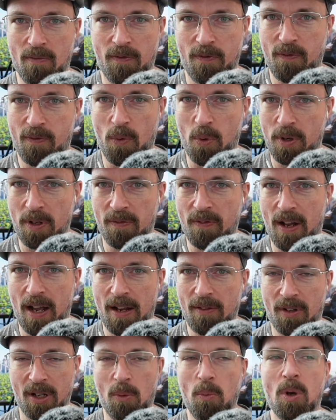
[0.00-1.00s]

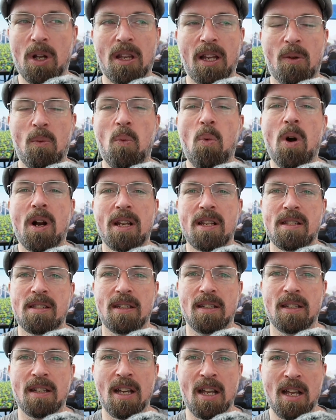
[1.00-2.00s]
45? Like what is
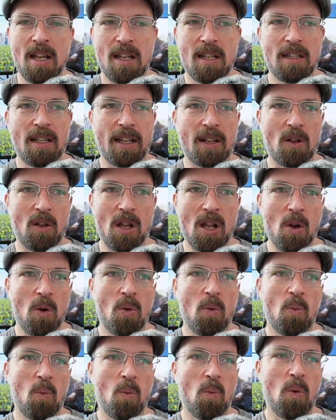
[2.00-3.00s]
it? Like
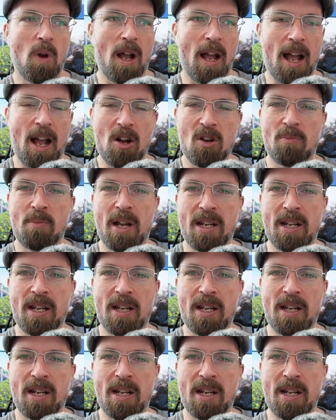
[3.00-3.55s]
how am I